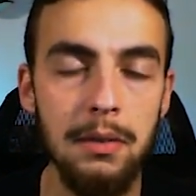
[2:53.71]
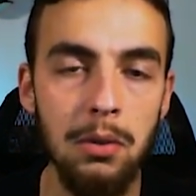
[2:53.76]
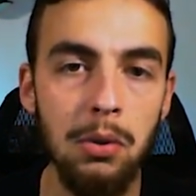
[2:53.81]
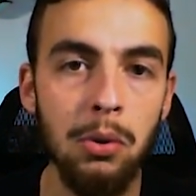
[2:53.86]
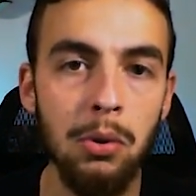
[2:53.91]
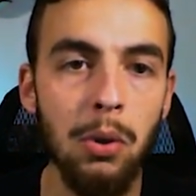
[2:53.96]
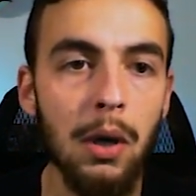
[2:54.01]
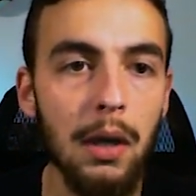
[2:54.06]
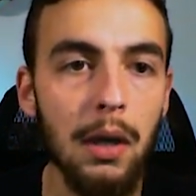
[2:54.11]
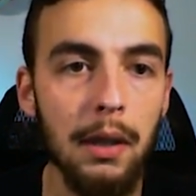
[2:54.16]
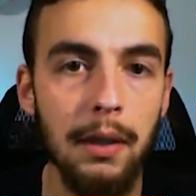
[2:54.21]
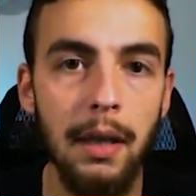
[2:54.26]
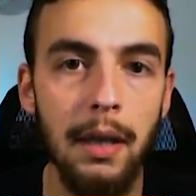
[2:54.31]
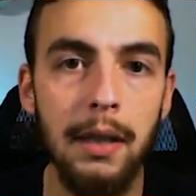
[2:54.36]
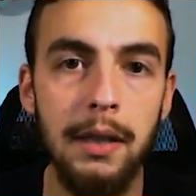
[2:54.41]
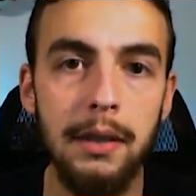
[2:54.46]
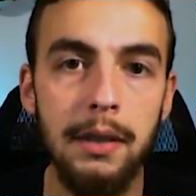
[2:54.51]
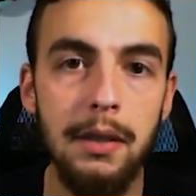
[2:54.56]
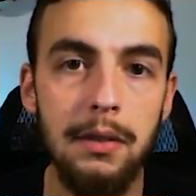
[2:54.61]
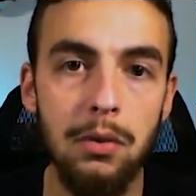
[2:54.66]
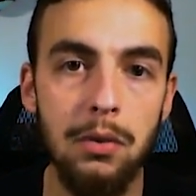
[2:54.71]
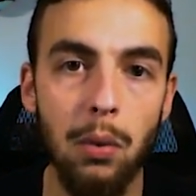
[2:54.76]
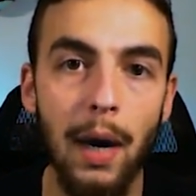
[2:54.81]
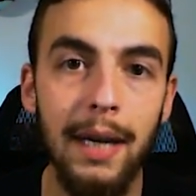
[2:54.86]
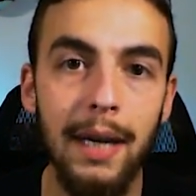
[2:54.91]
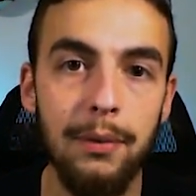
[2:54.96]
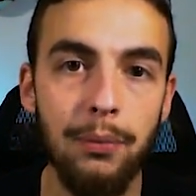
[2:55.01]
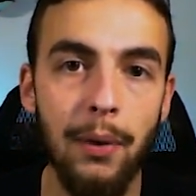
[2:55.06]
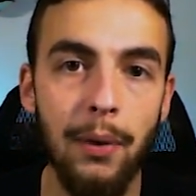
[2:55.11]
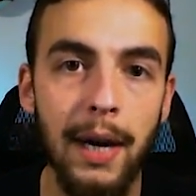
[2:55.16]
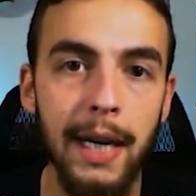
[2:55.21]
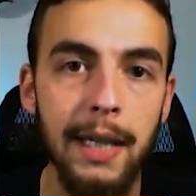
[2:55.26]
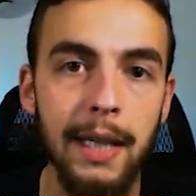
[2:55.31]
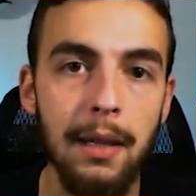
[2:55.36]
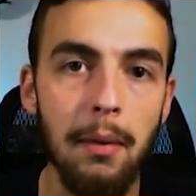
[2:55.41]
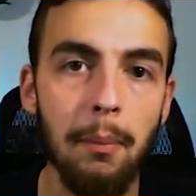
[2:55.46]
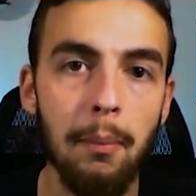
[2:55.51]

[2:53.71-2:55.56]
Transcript: to you, then it is quite fine.